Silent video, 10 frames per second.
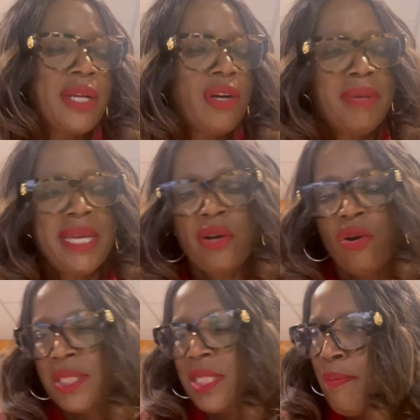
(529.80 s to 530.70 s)
don't mean
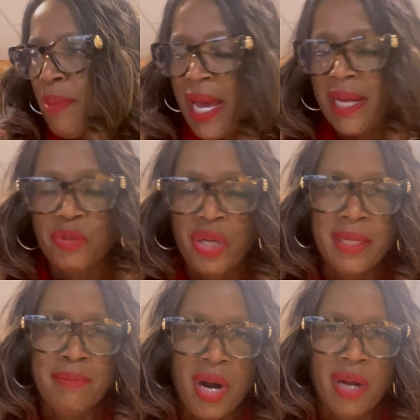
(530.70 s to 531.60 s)
going to the bank trying to
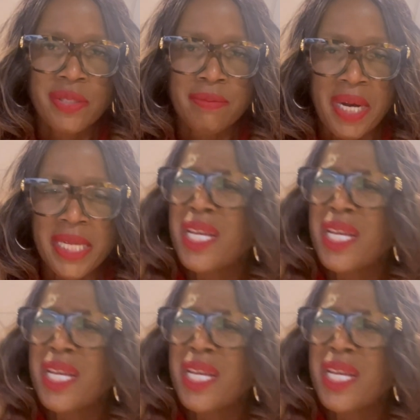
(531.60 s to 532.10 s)
borrow some money,